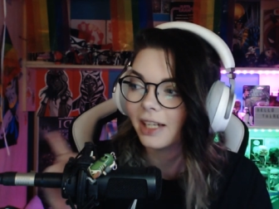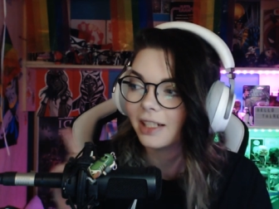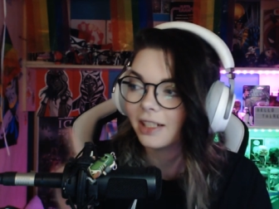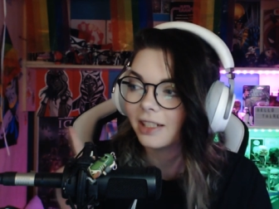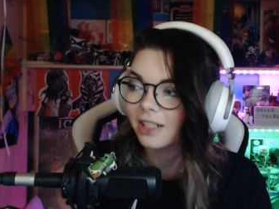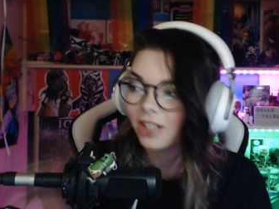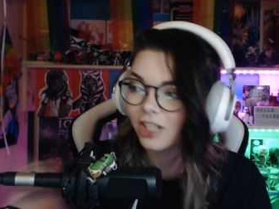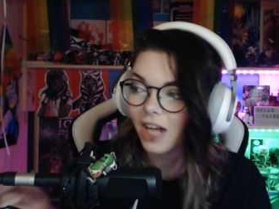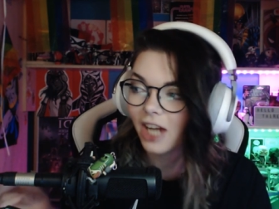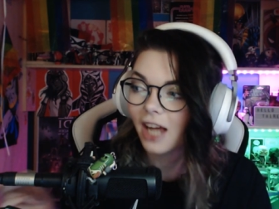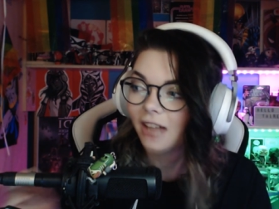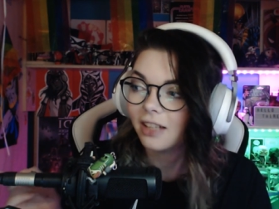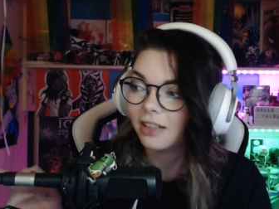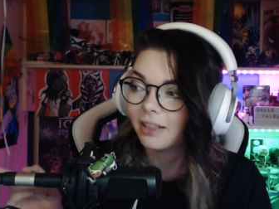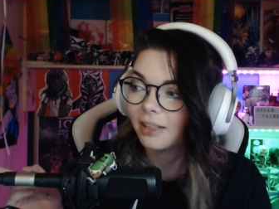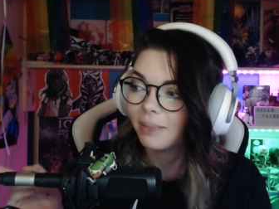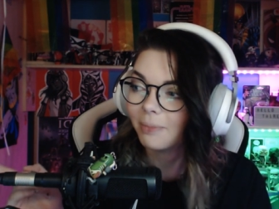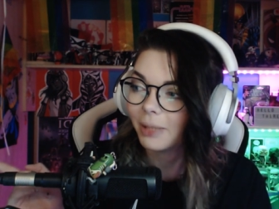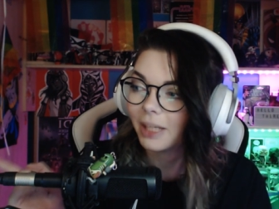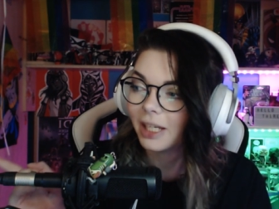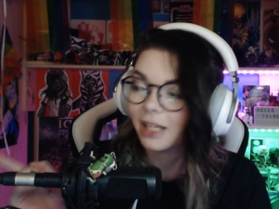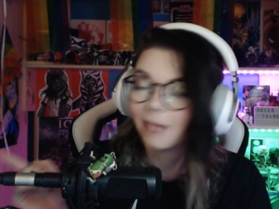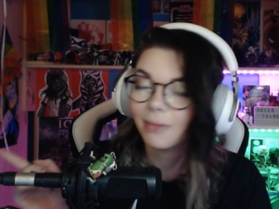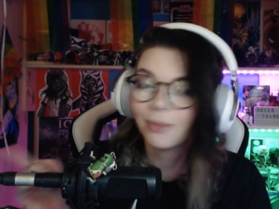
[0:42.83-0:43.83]
T'Challa
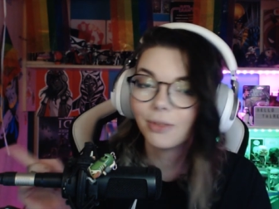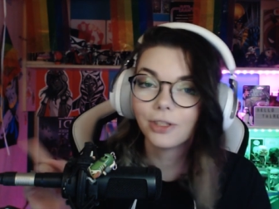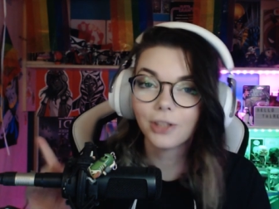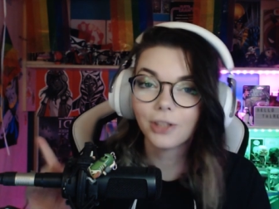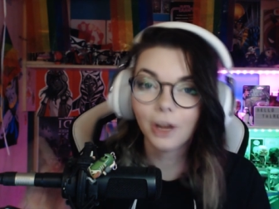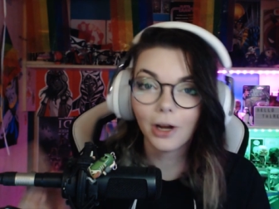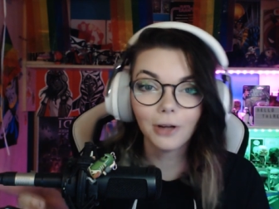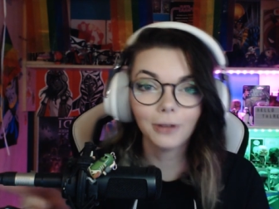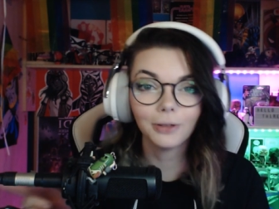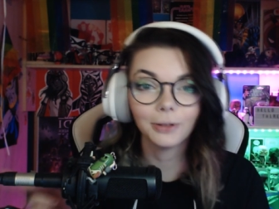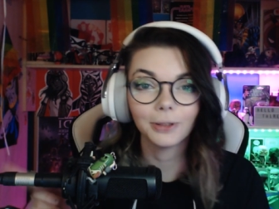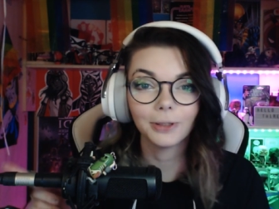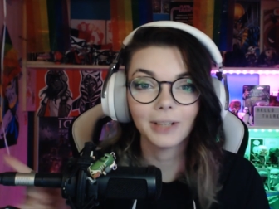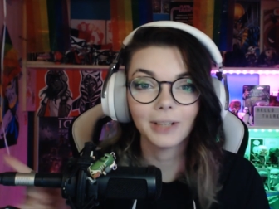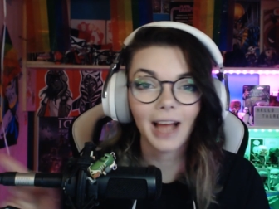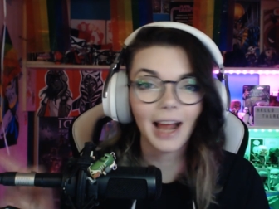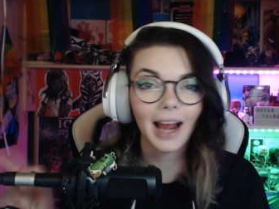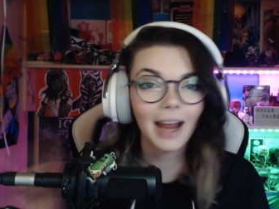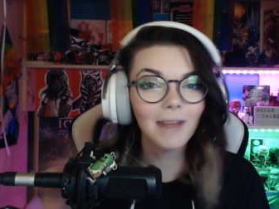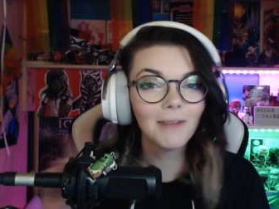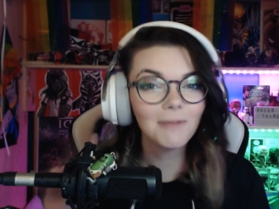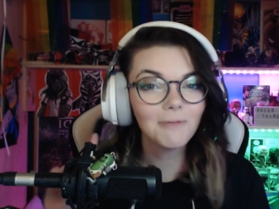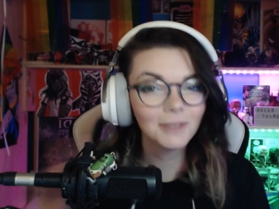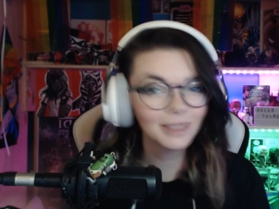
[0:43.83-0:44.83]
Became Star Lord," and
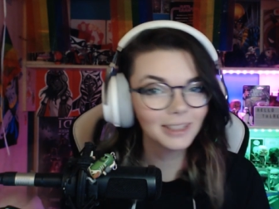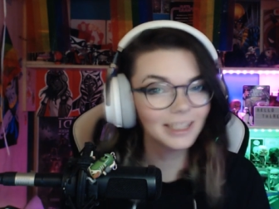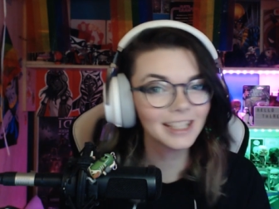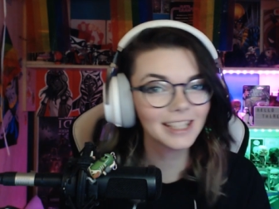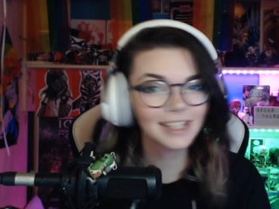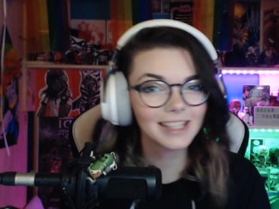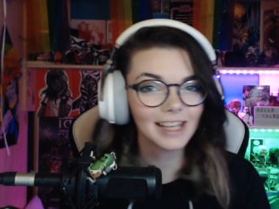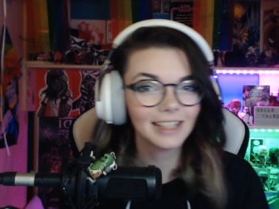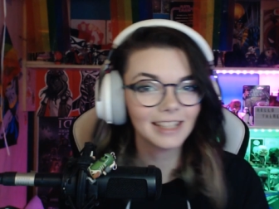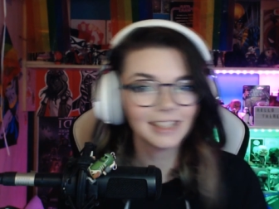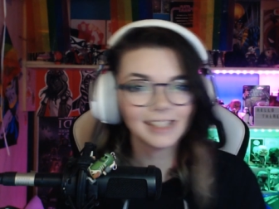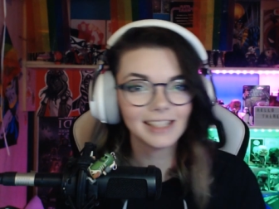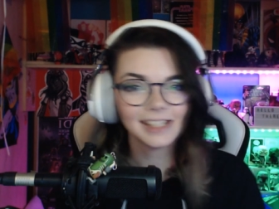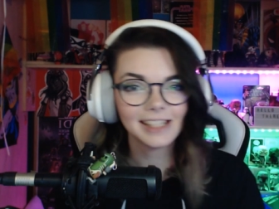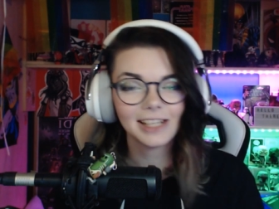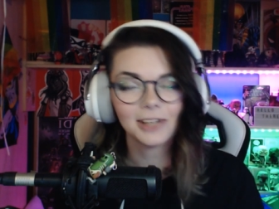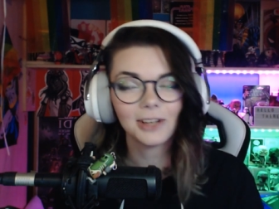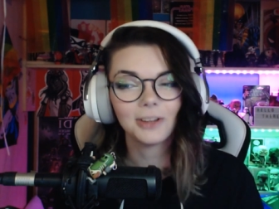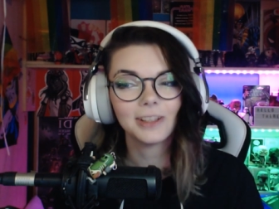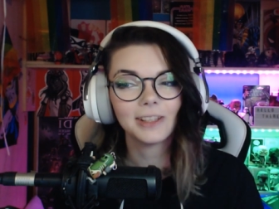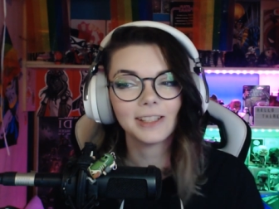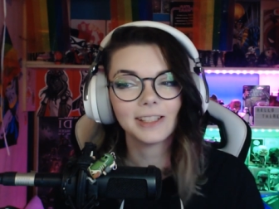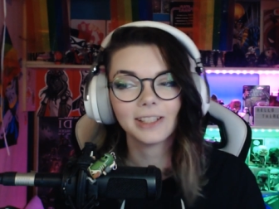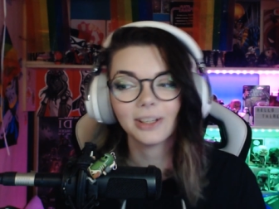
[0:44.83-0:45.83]
I'm really excited to see
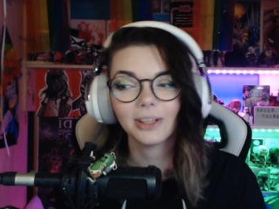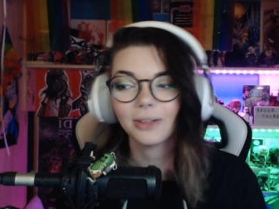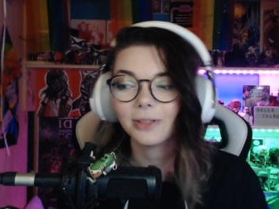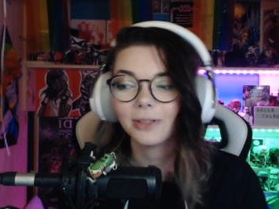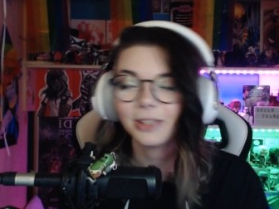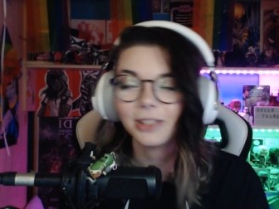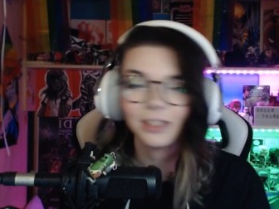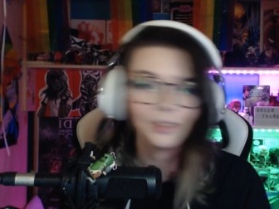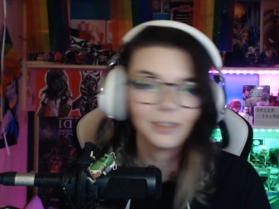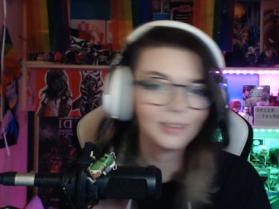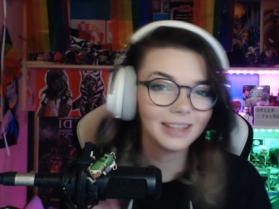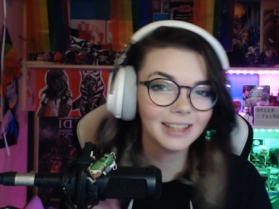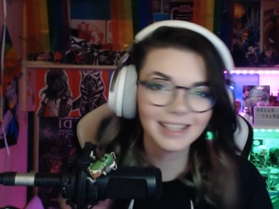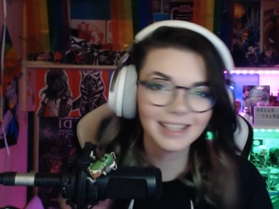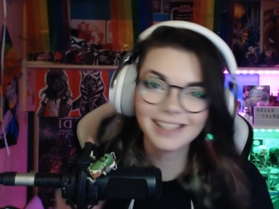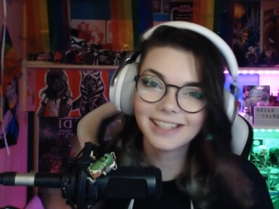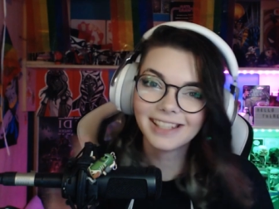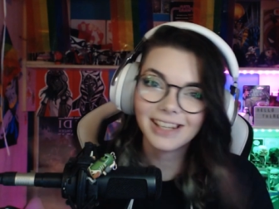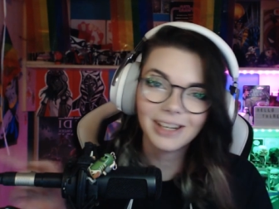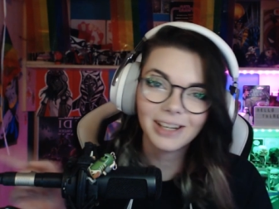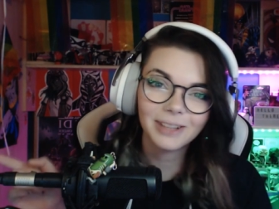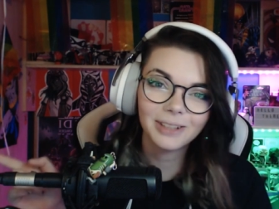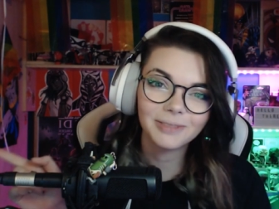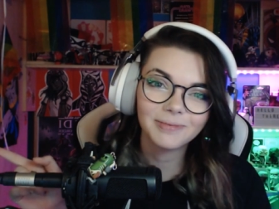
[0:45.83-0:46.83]
how this goes. So let's
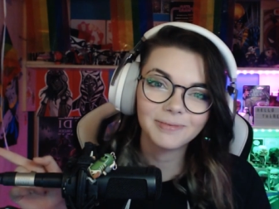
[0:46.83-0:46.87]
go.